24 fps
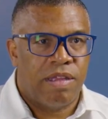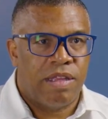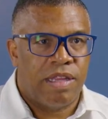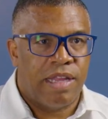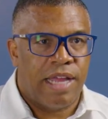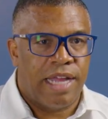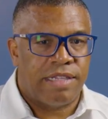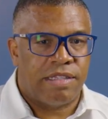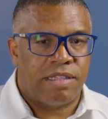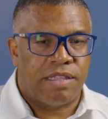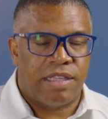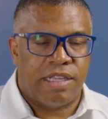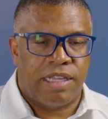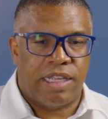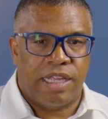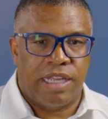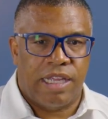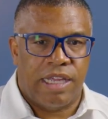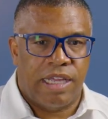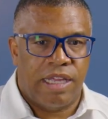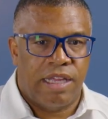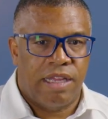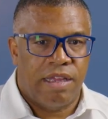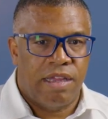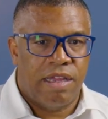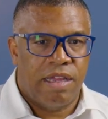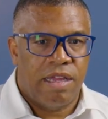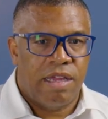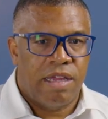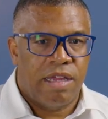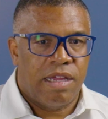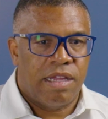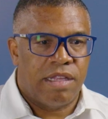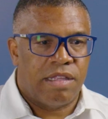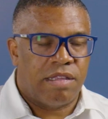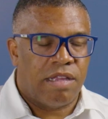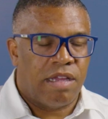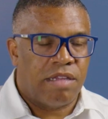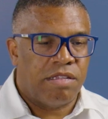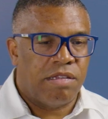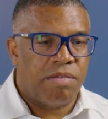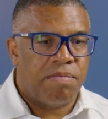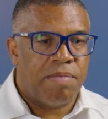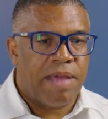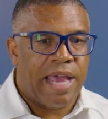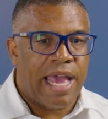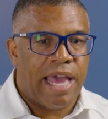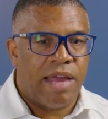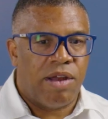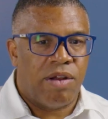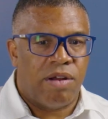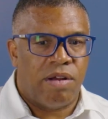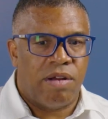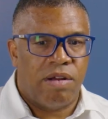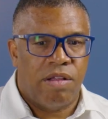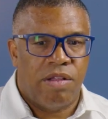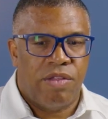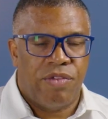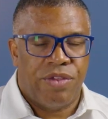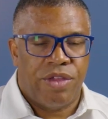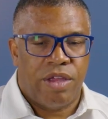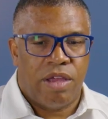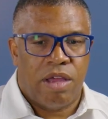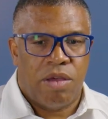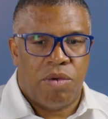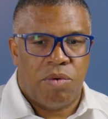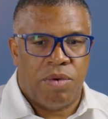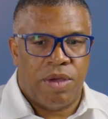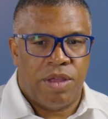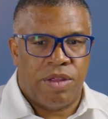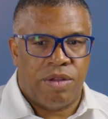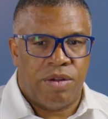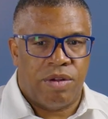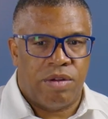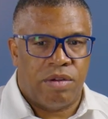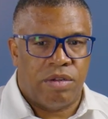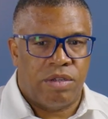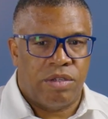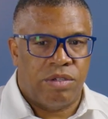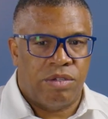That's the key. It doesn't matter whether